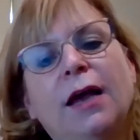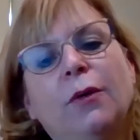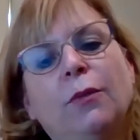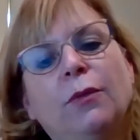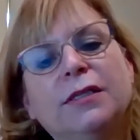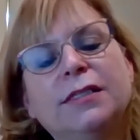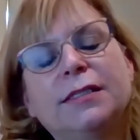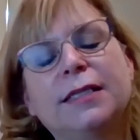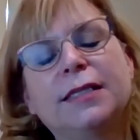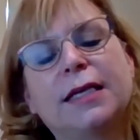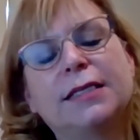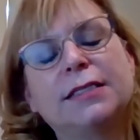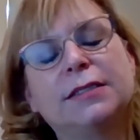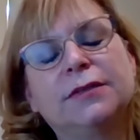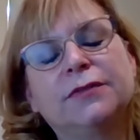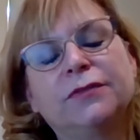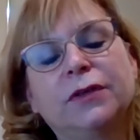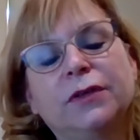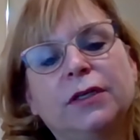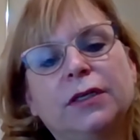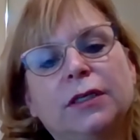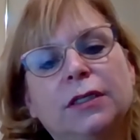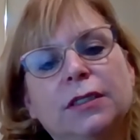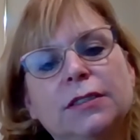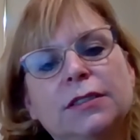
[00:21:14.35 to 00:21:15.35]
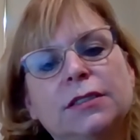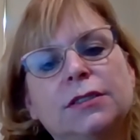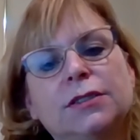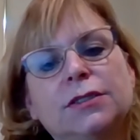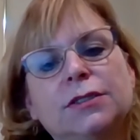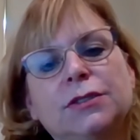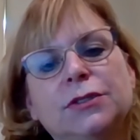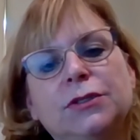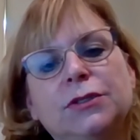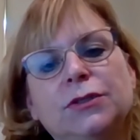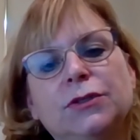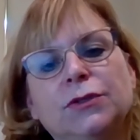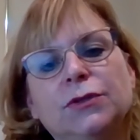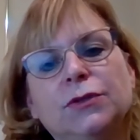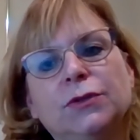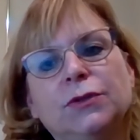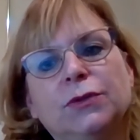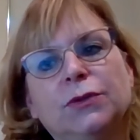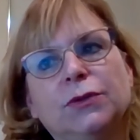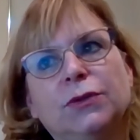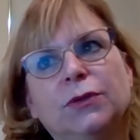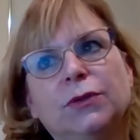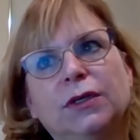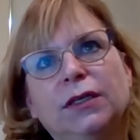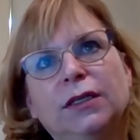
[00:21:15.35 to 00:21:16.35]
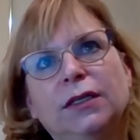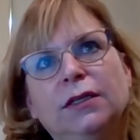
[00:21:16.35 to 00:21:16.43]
Was that difficult to,